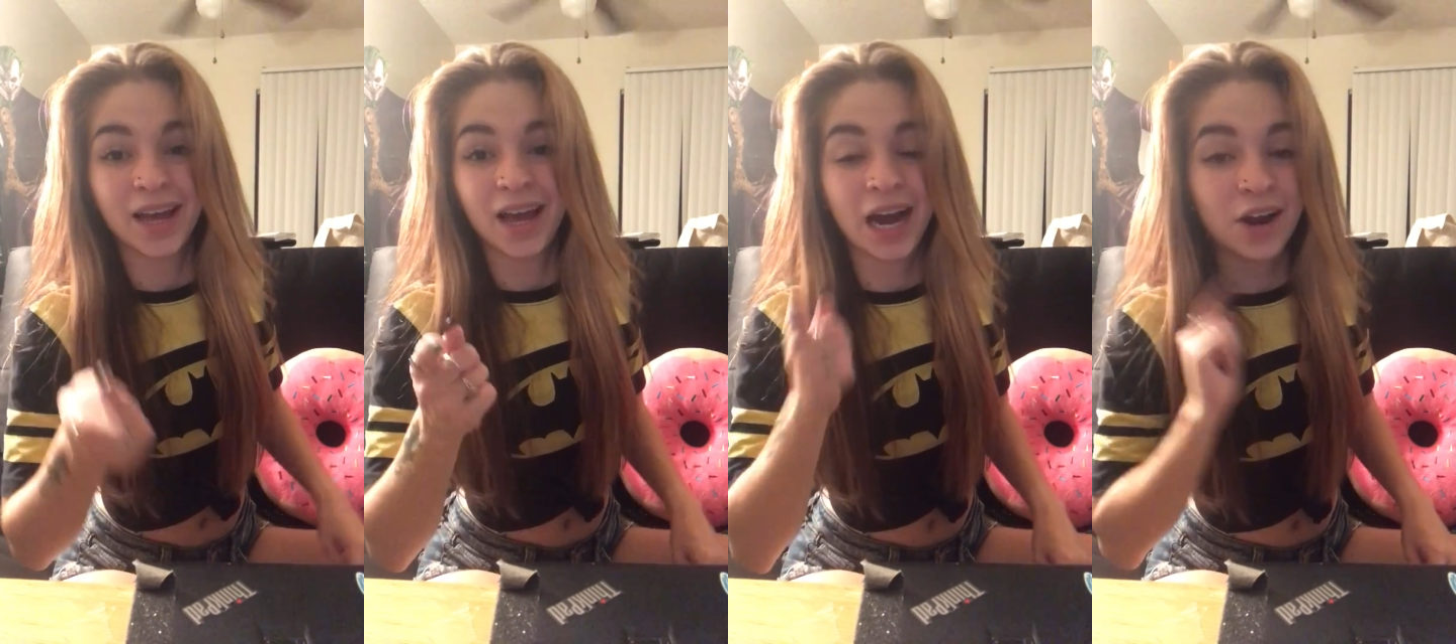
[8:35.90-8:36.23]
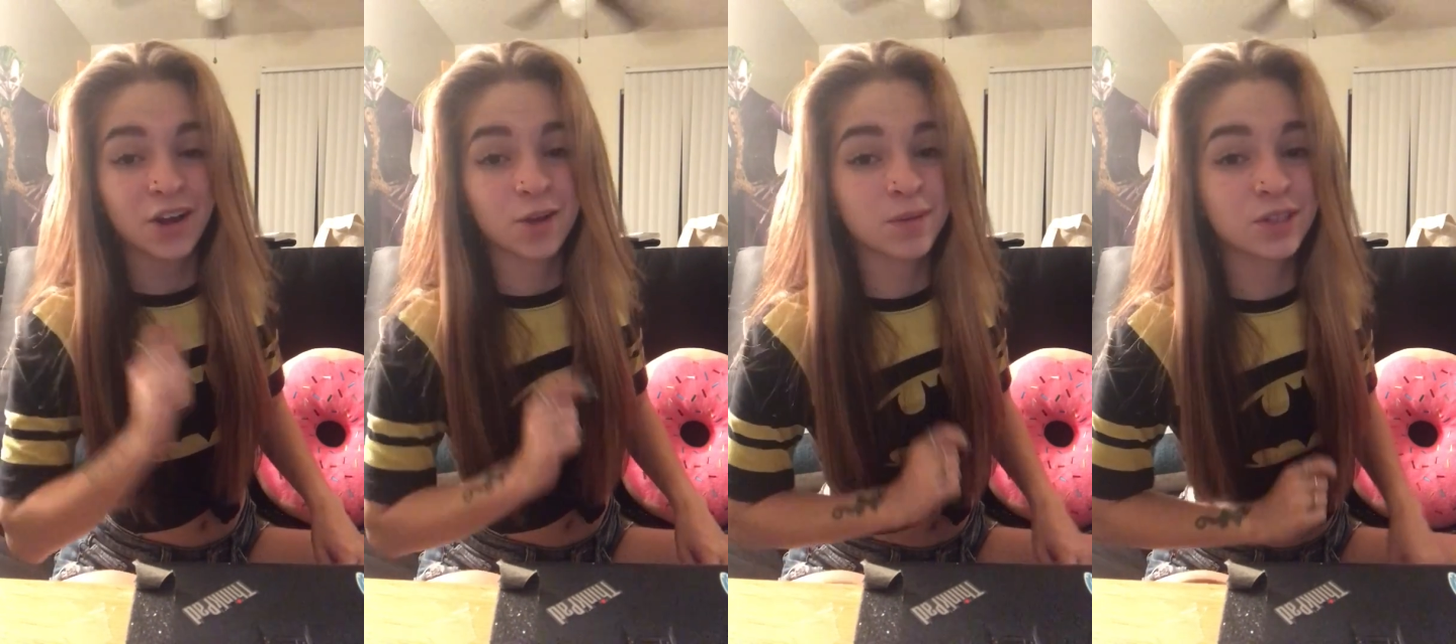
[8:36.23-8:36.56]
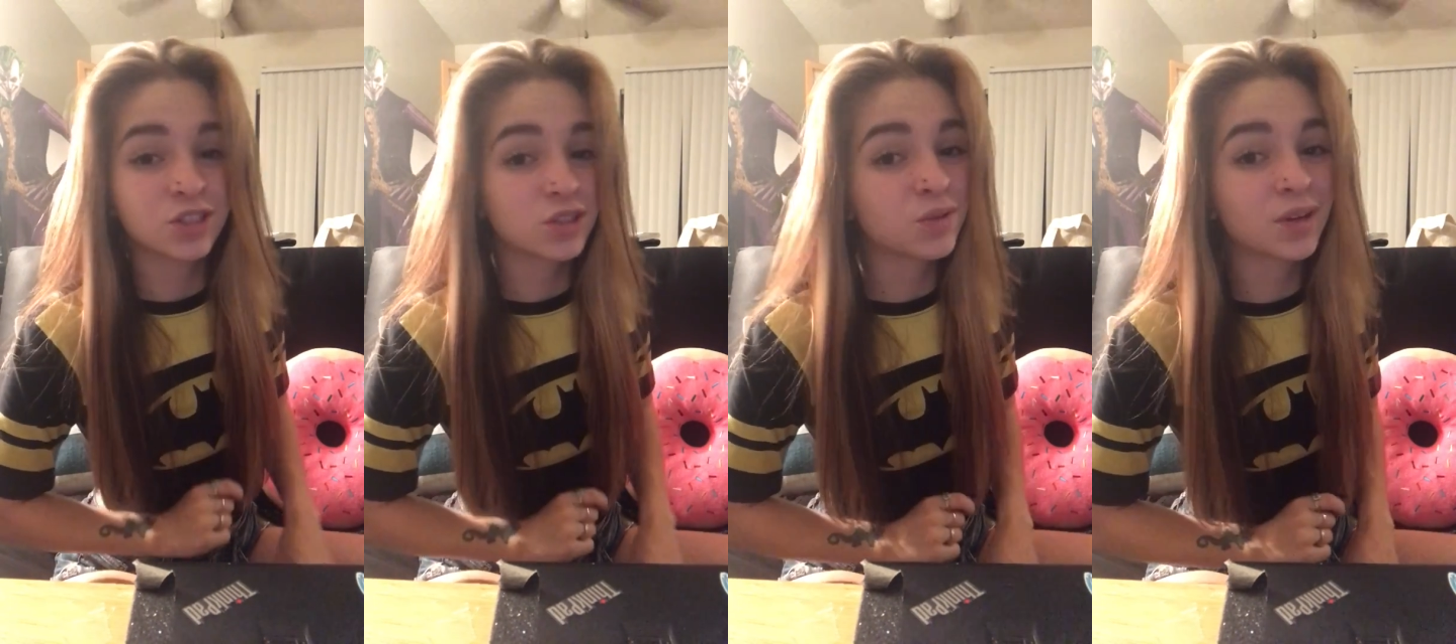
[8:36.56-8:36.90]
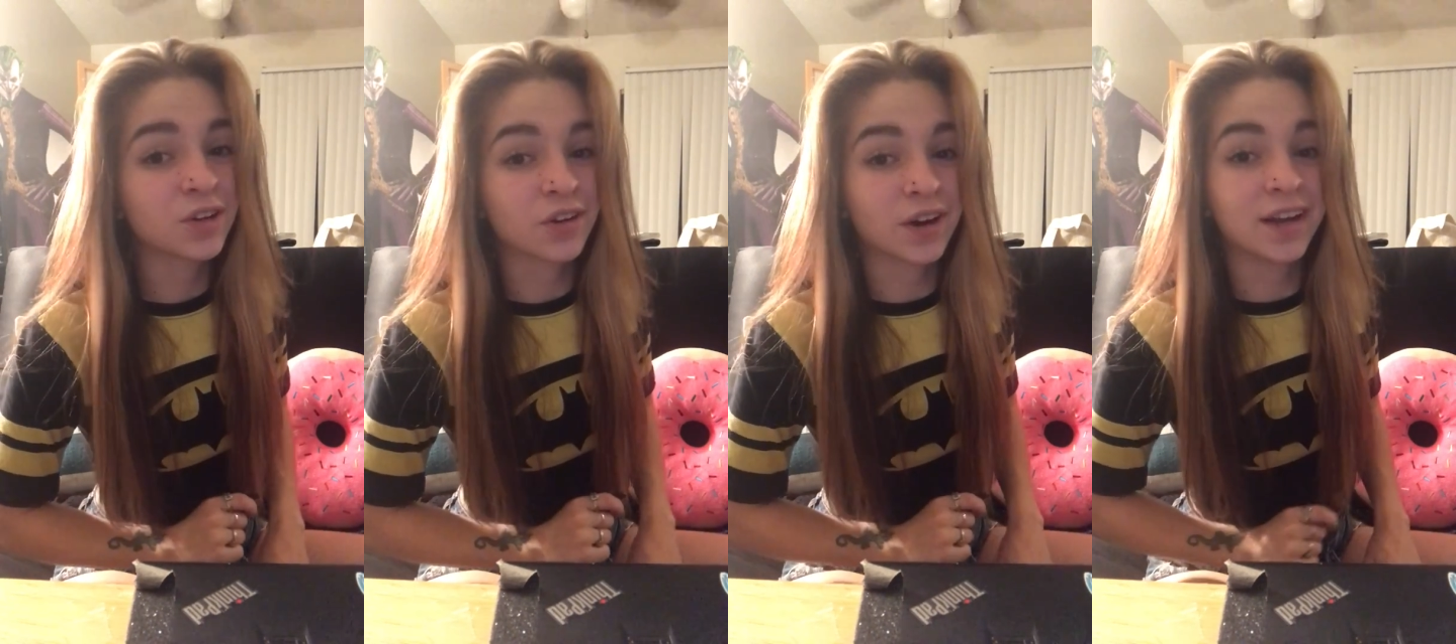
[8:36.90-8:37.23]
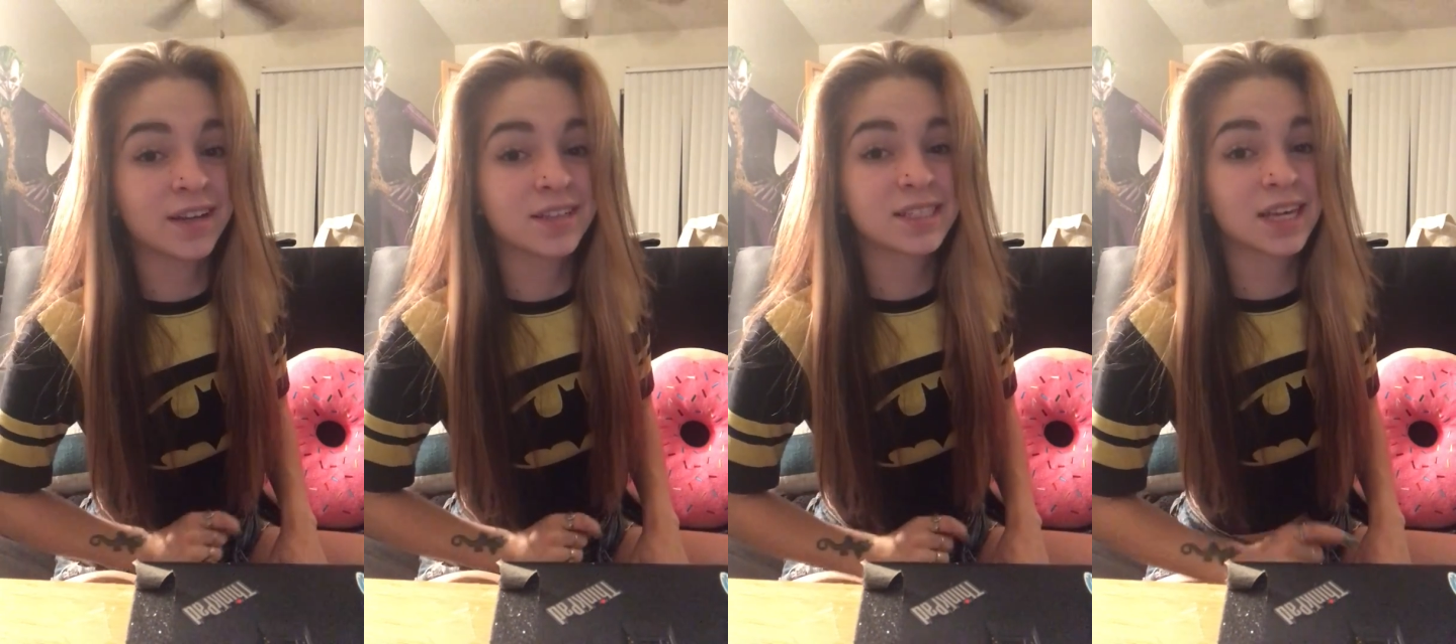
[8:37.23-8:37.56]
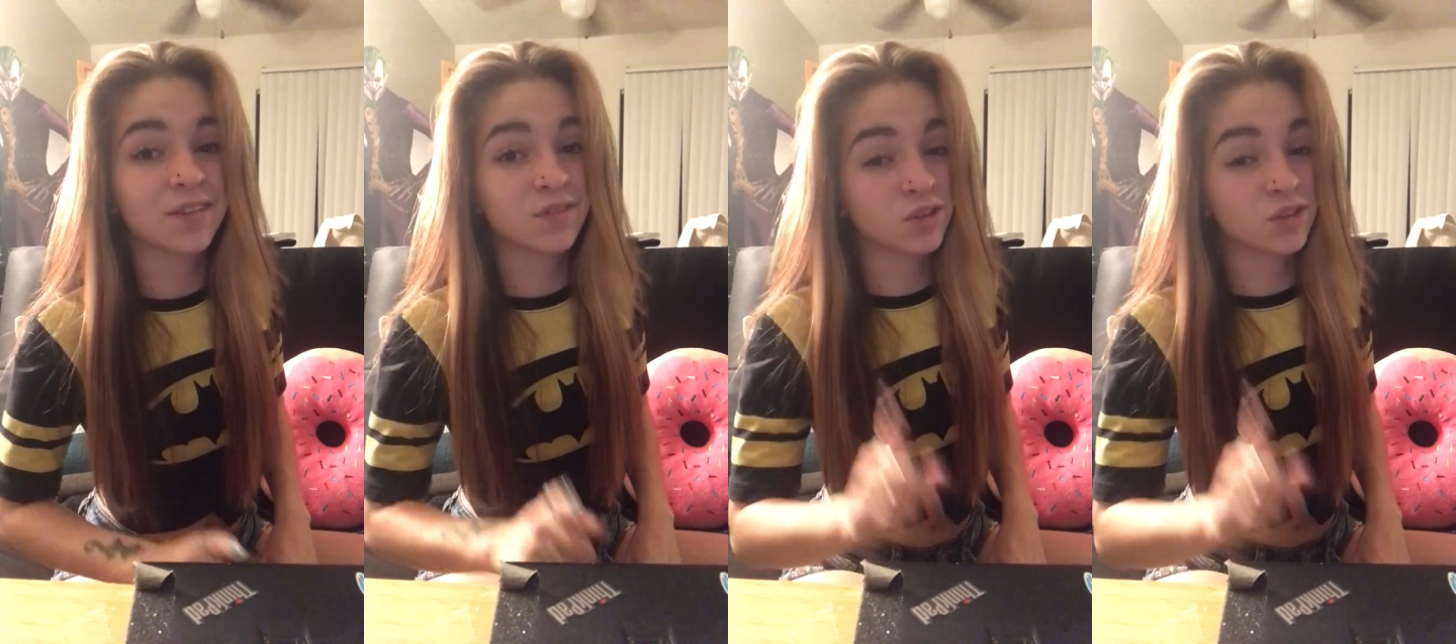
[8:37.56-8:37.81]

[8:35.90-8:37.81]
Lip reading: How you been doing, Grace? Have